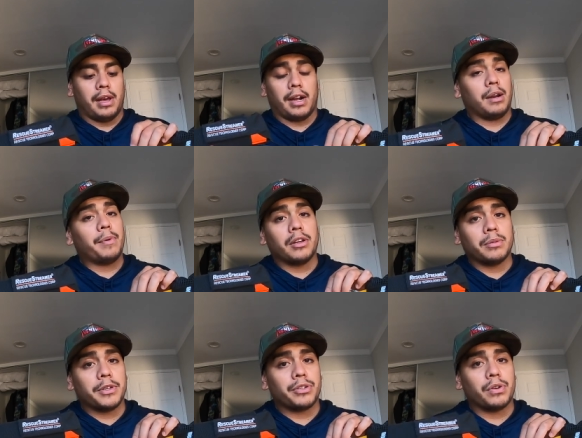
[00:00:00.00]
I clip it
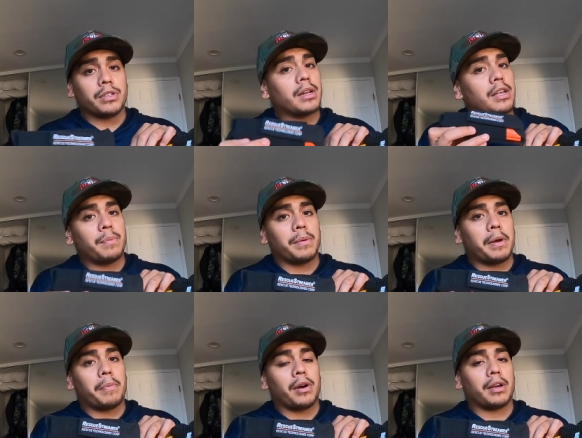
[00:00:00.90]
onto my shorts and I keep it in
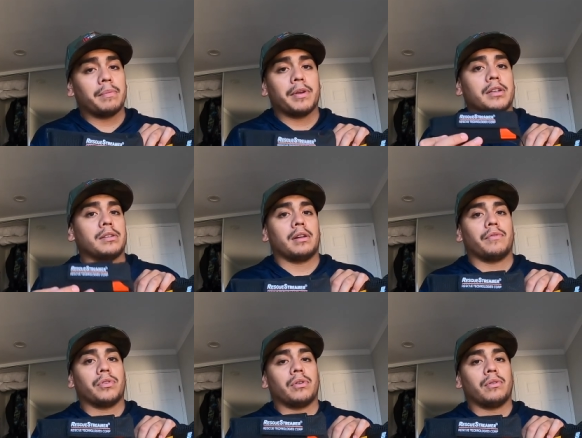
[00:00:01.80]
my pocket because you
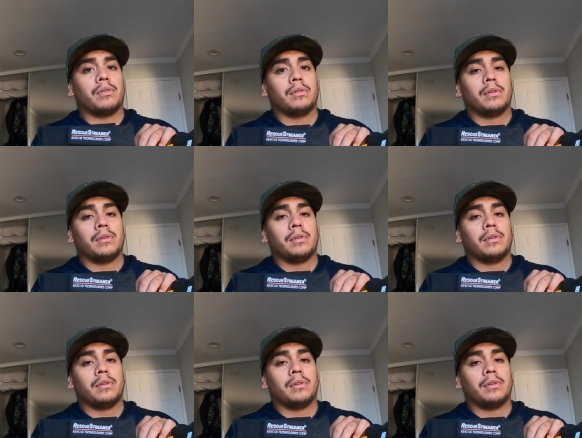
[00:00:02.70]
never know.